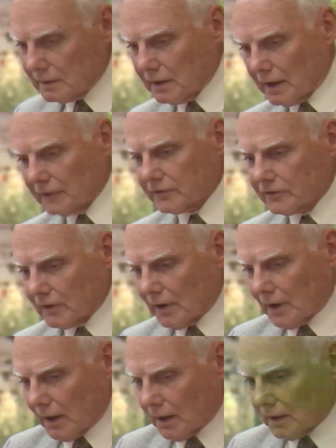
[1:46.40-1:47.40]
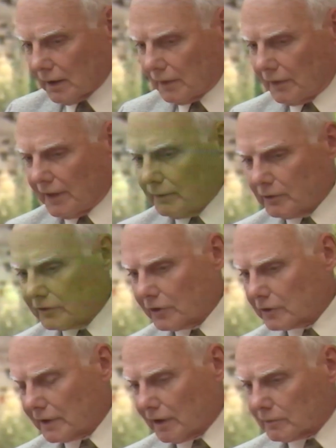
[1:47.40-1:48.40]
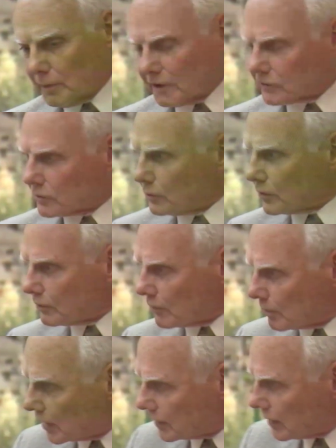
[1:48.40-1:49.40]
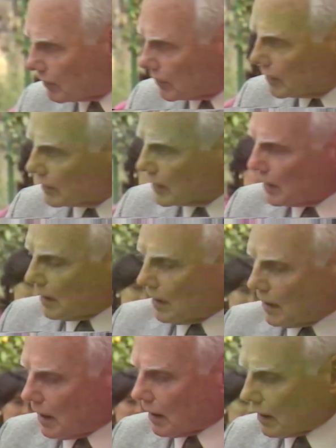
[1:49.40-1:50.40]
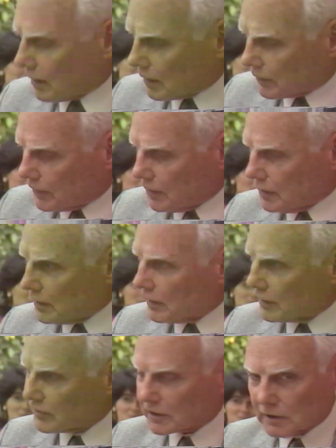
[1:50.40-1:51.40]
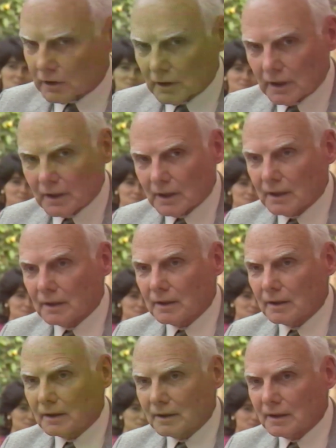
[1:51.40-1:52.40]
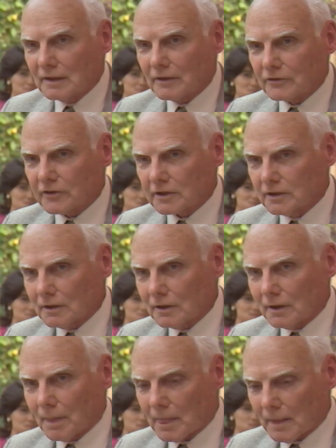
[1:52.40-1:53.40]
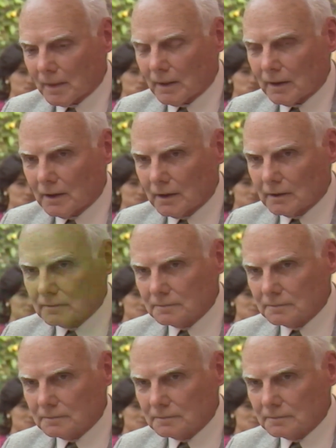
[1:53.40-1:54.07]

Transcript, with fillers: yes, uh, they would certainly have to be excluded from that area. Uh, the signal, the signal, uh,